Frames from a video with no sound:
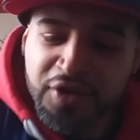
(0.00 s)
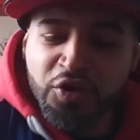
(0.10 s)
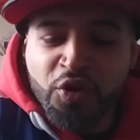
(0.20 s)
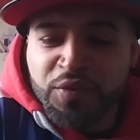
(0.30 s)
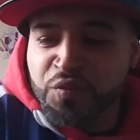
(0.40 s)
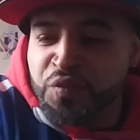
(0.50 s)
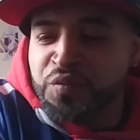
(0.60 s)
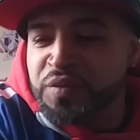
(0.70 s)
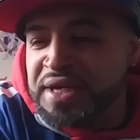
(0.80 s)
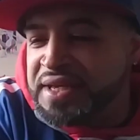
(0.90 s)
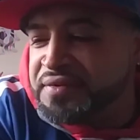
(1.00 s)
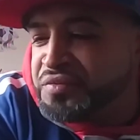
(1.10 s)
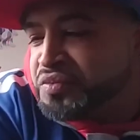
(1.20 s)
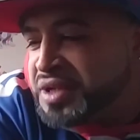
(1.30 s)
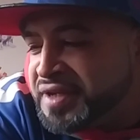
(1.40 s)
you know, we
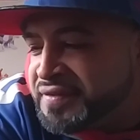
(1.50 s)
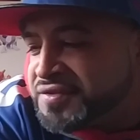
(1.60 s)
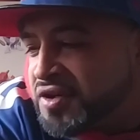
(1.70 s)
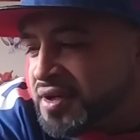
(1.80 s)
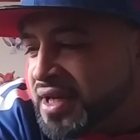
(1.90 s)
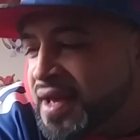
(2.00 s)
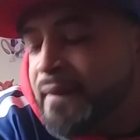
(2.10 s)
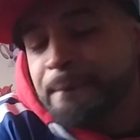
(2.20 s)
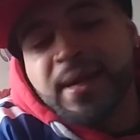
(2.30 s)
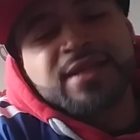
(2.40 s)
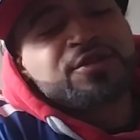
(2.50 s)
even talked. My